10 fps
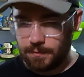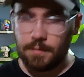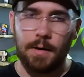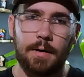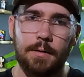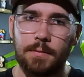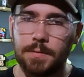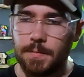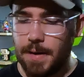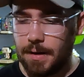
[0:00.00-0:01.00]
You're not going to
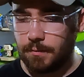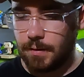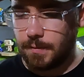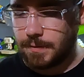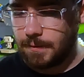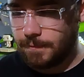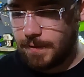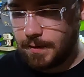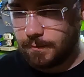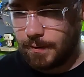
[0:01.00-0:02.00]
use a Battle Ram to
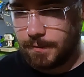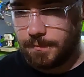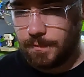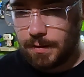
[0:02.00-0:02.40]
defend, right?